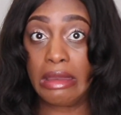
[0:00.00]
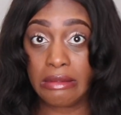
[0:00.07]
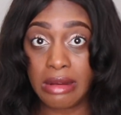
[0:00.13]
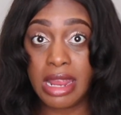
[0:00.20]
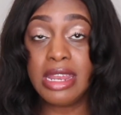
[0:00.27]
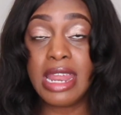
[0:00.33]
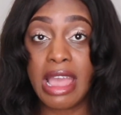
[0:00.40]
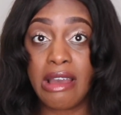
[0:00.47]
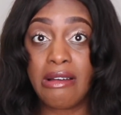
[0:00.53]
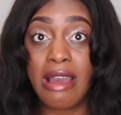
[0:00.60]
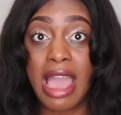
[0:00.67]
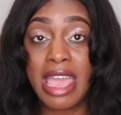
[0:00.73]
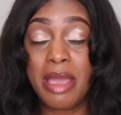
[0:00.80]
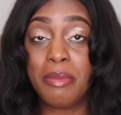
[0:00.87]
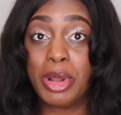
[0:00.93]
Right now
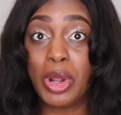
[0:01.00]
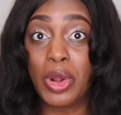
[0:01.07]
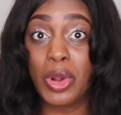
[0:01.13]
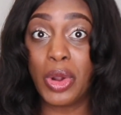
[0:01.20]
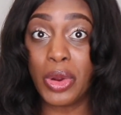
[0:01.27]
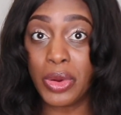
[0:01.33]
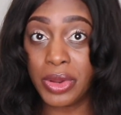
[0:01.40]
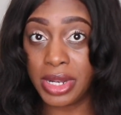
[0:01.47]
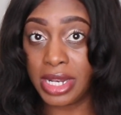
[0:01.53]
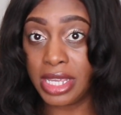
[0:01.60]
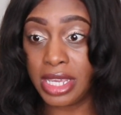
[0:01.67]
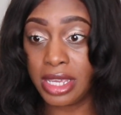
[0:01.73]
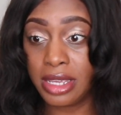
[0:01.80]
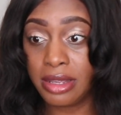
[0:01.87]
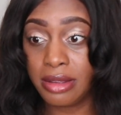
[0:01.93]
I am
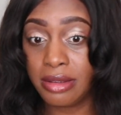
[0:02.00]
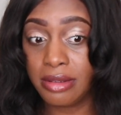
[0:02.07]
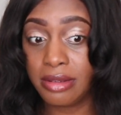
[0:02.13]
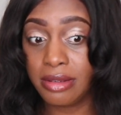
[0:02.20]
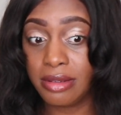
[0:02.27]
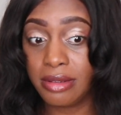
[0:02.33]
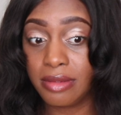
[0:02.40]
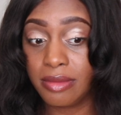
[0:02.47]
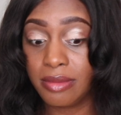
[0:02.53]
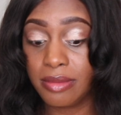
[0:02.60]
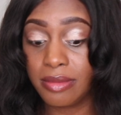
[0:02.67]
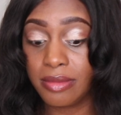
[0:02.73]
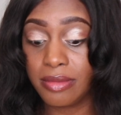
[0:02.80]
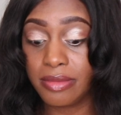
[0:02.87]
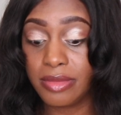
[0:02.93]
currently
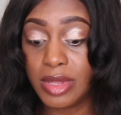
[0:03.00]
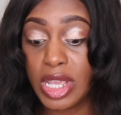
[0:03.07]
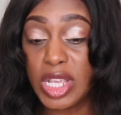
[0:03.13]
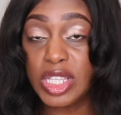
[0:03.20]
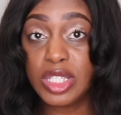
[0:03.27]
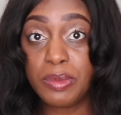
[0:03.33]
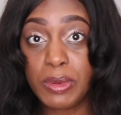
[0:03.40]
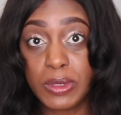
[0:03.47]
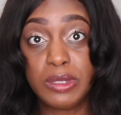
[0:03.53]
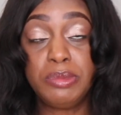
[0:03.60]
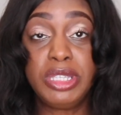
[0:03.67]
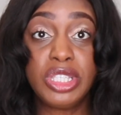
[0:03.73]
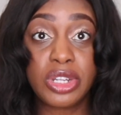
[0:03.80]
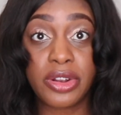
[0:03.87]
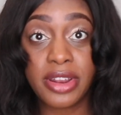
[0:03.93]
supposed to
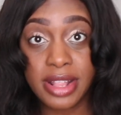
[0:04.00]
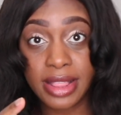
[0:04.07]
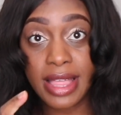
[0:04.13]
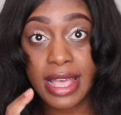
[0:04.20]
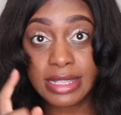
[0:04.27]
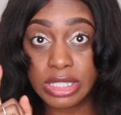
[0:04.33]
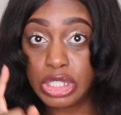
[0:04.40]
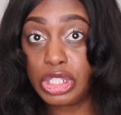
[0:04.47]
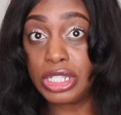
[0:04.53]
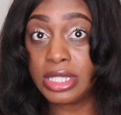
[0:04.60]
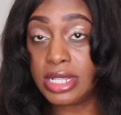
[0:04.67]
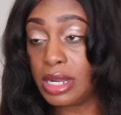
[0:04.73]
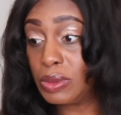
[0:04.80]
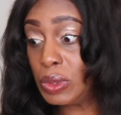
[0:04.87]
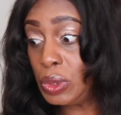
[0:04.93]
be starting class just
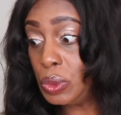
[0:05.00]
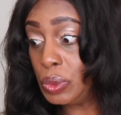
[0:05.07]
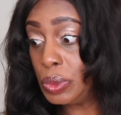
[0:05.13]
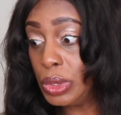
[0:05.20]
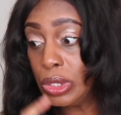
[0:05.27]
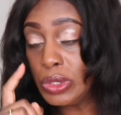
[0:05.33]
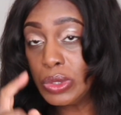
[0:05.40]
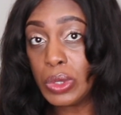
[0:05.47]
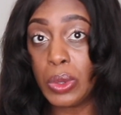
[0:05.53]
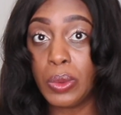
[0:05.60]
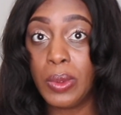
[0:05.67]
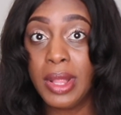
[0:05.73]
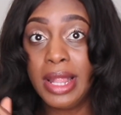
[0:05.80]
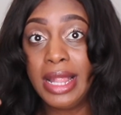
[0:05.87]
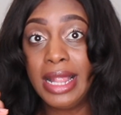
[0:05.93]
now too,
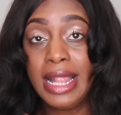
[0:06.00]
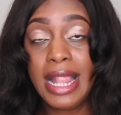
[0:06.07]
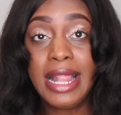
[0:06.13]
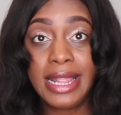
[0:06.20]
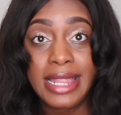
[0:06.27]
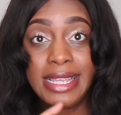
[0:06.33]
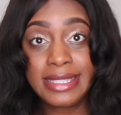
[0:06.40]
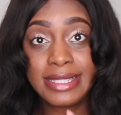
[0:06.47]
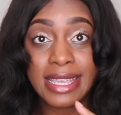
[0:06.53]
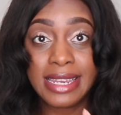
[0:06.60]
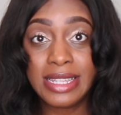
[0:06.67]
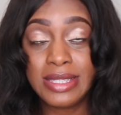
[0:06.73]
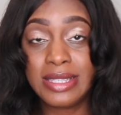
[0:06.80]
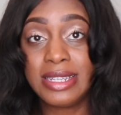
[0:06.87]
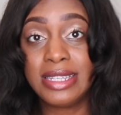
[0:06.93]
so let's get into